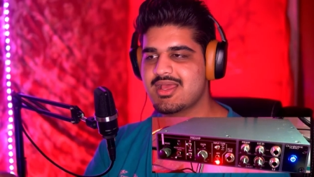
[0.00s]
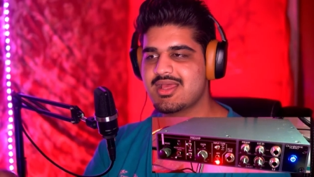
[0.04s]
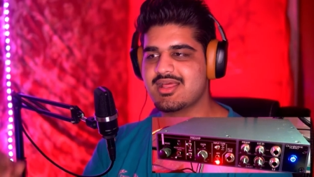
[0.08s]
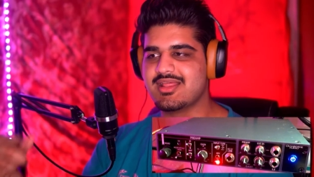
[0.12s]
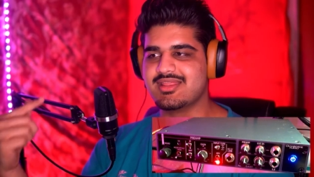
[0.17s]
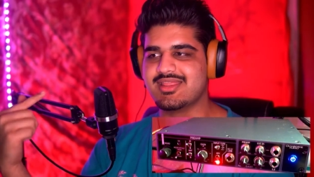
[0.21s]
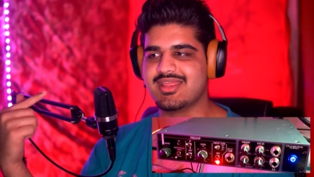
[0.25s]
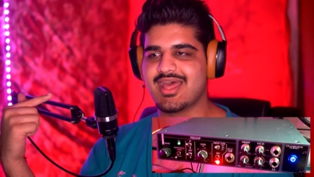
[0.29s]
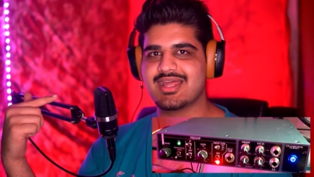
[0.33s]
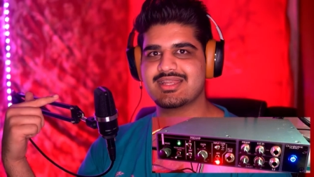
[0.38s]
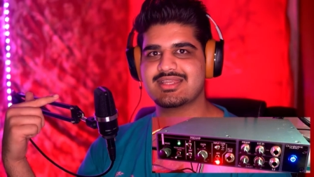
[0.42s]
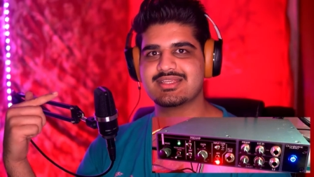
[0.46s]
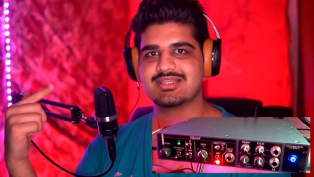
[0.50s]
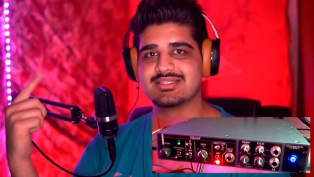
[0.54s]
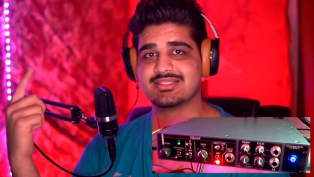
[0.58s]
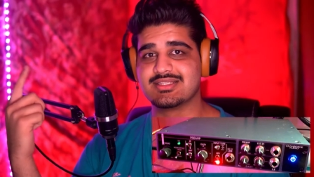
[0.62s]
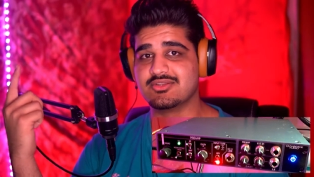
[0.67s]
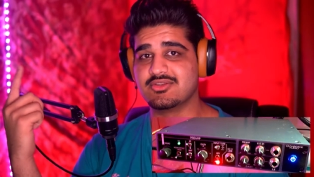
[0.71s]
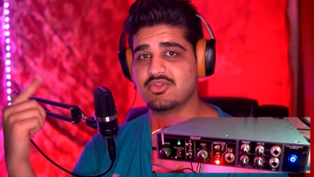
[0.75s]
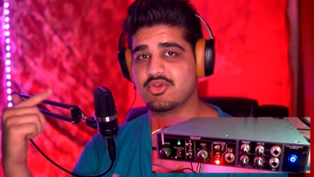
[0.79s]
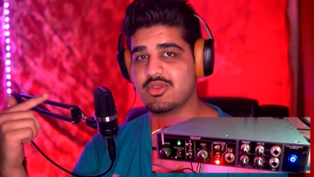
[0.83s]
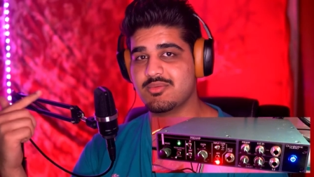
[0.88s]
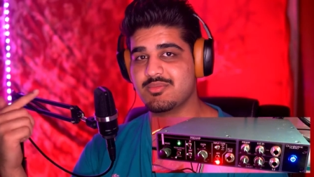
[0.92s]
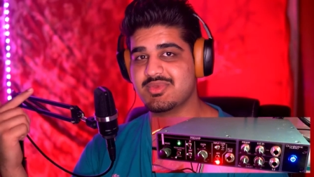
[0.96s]
That is the
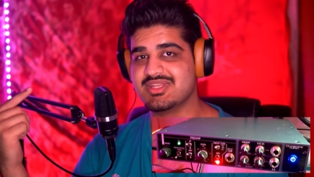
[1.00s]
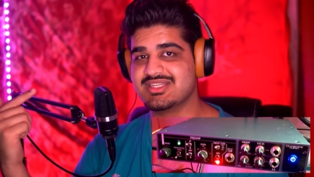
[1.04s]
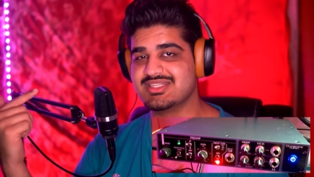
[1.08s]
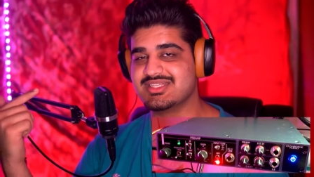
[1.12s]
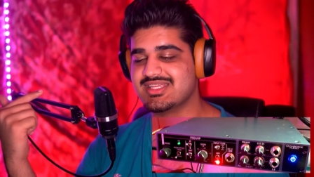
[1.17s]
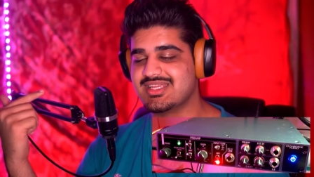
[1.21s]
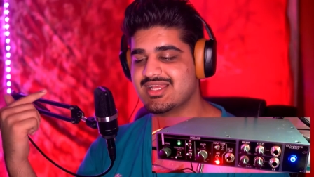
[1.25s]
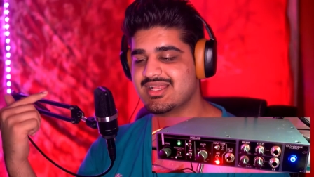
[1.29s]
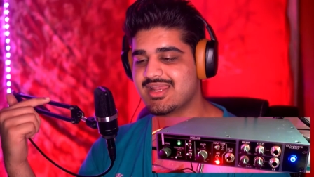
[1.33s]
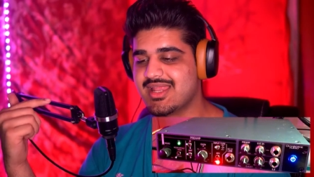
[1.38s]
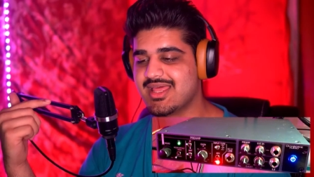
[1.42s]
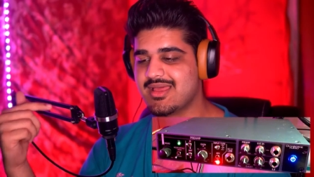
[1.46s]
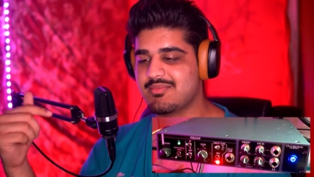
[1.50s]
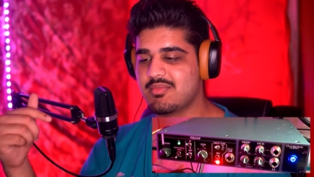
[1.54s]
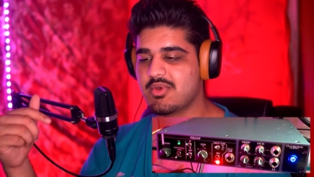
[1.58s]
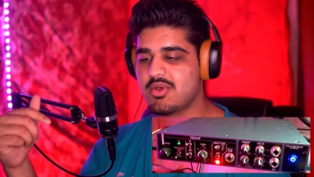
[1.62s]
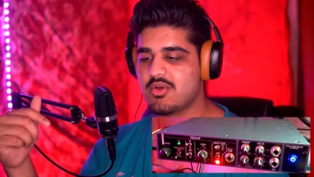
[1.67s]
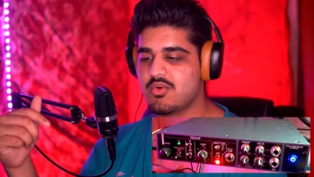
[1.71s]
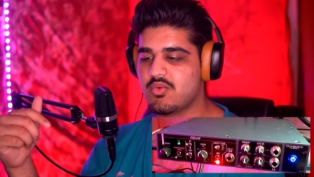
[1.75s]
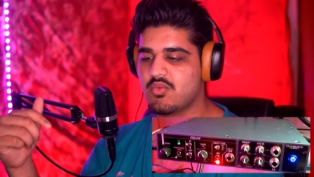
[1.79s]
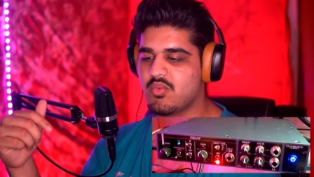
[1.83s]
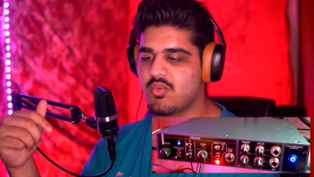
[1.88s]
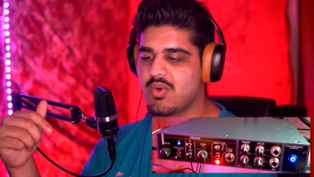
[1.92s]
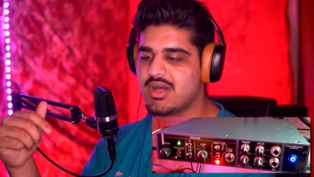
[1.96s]
Neumann TLM
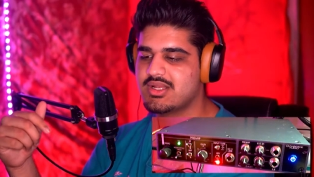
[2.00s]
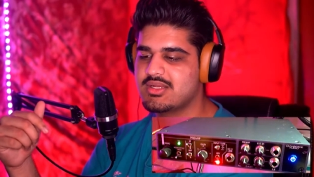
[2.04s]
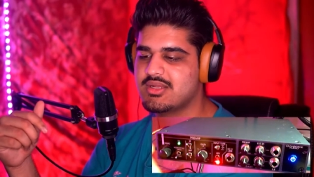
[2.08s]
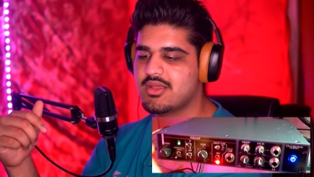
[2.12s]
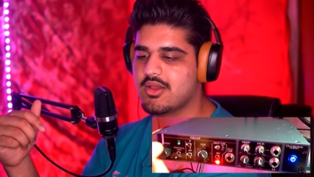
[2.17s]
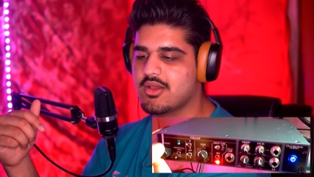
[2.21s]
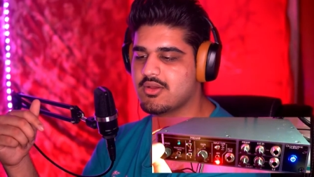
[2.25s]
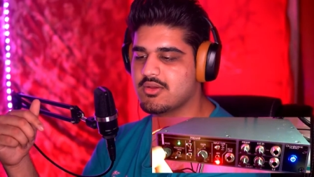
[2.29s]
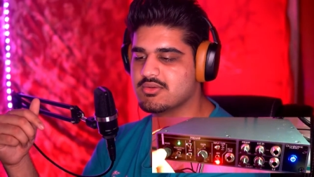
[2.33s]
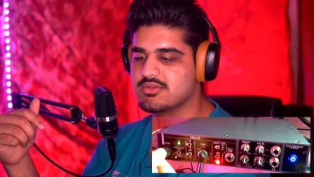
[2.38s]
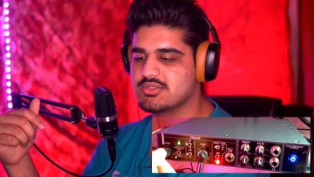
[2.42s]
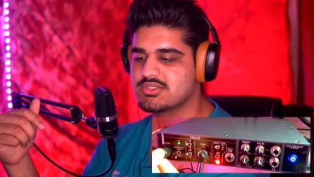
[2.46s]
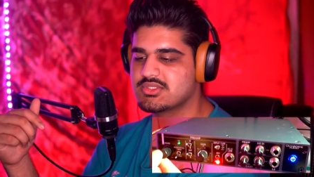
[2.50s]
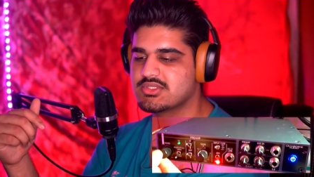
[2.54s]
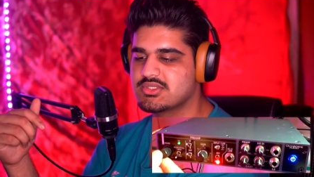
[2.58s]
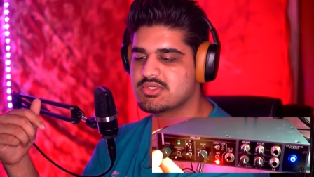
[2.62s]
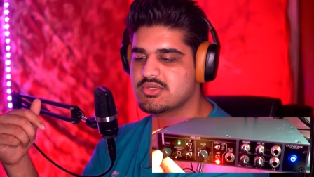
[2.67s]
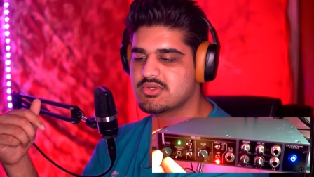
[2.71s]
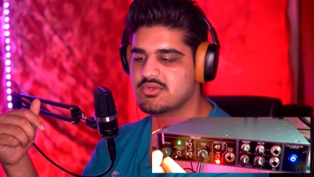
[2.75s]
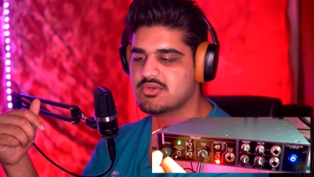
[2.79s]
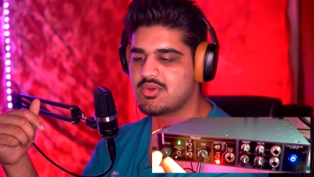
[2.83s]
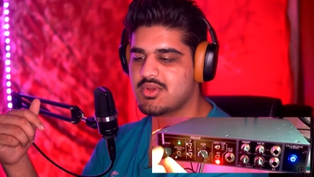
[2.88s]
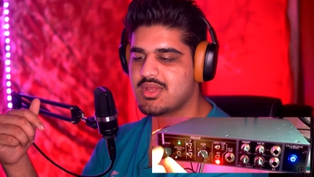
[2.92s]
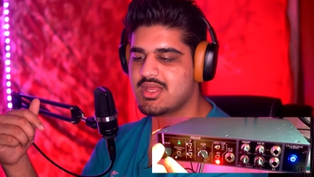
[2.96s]

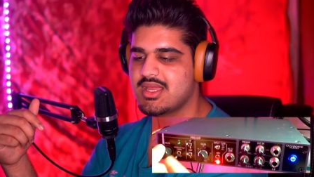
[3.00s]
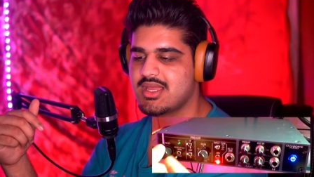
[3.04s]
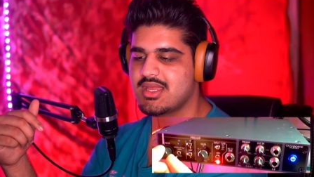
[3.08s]
102